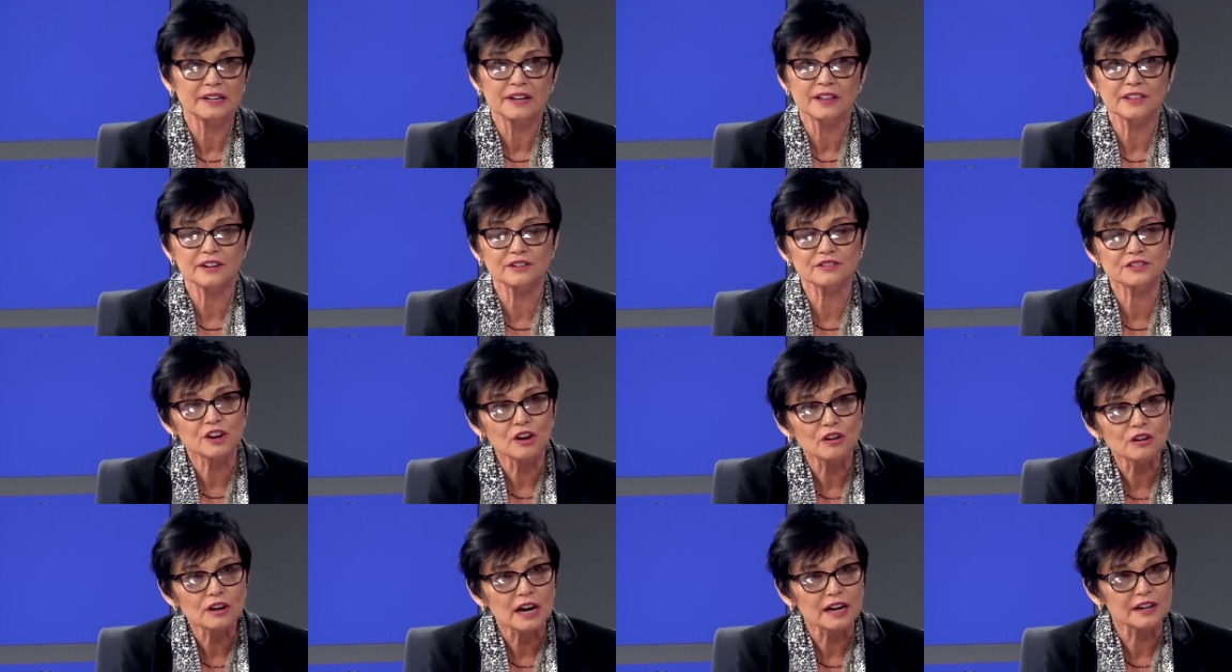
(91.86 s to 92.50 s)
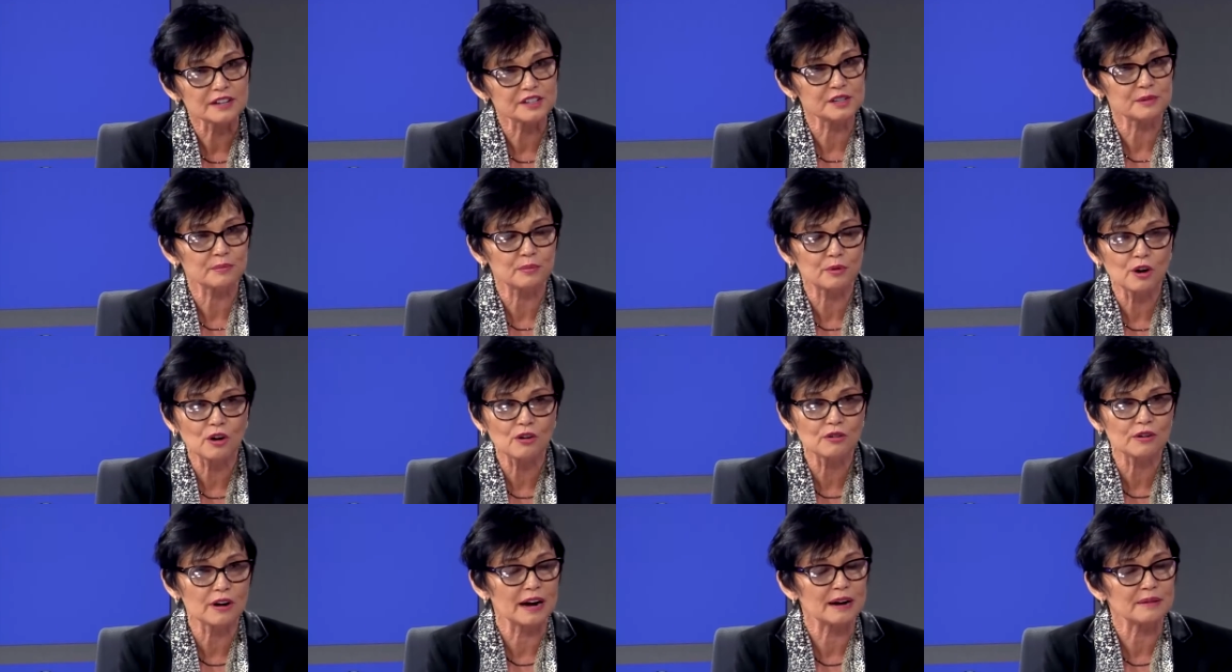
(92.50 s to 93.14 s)
There's all kinds of
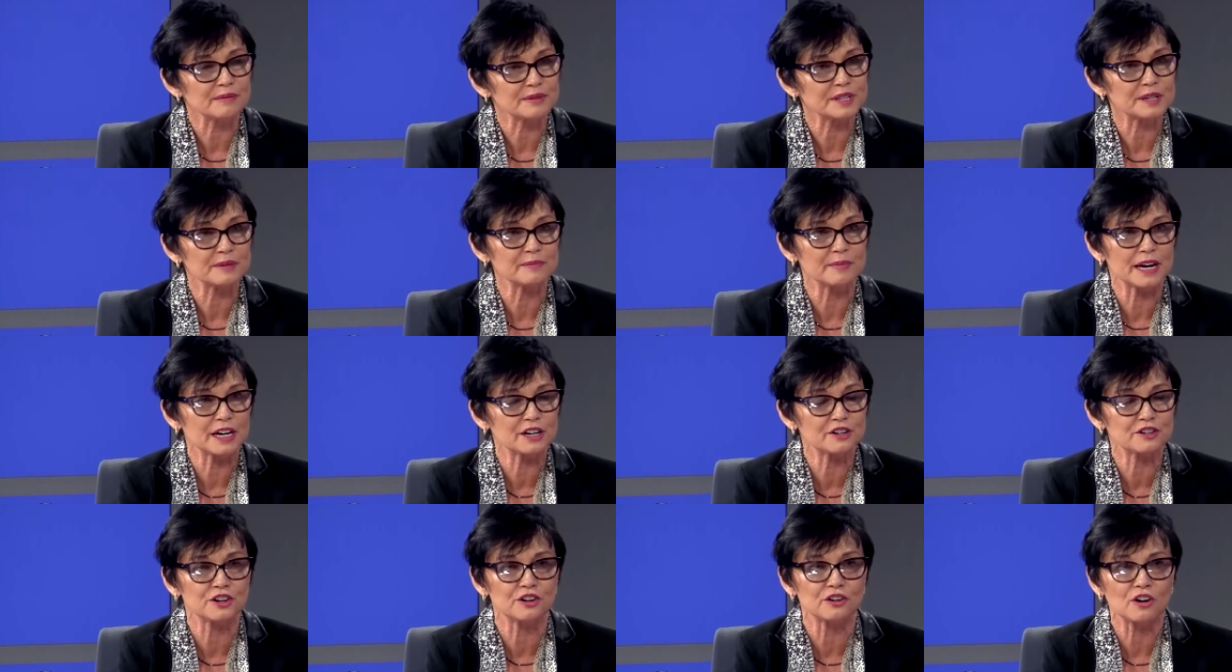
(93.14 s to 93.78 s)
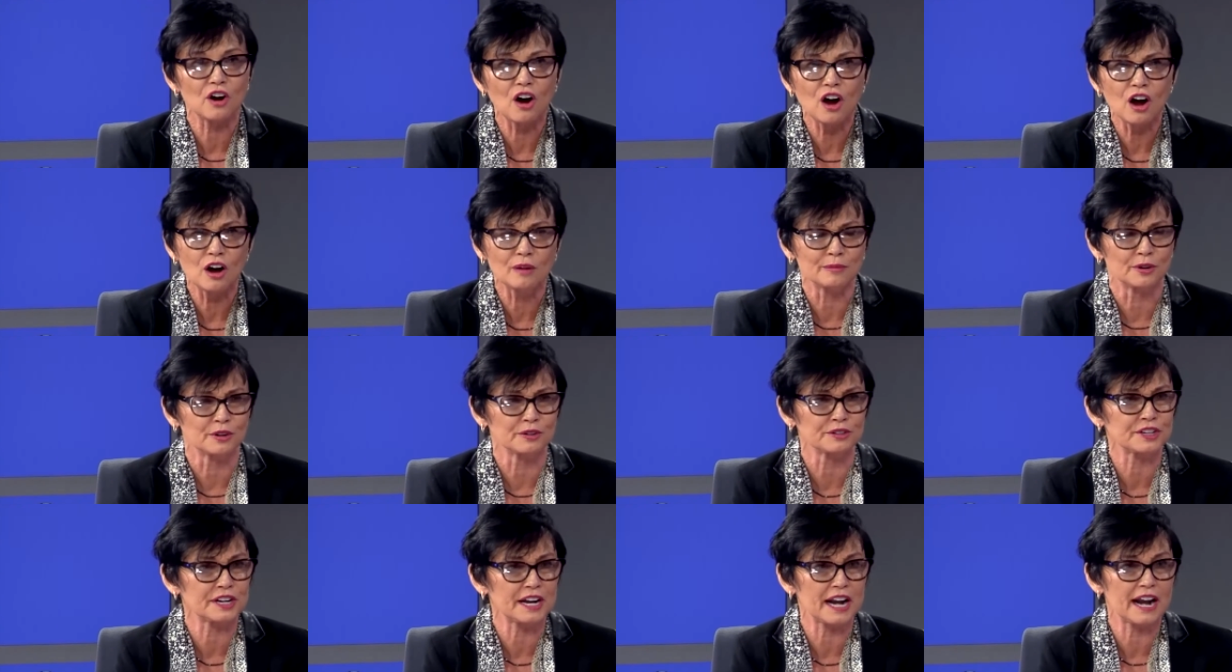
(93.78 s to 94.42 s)
programs to make sure
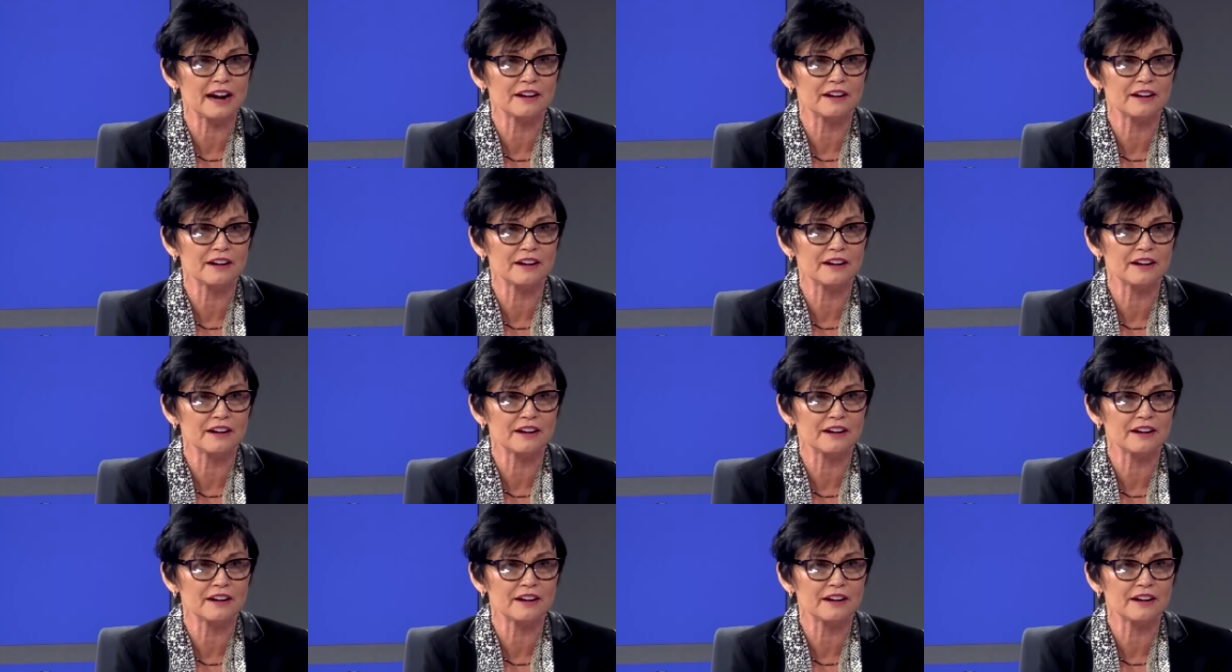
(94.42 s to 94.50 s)
almost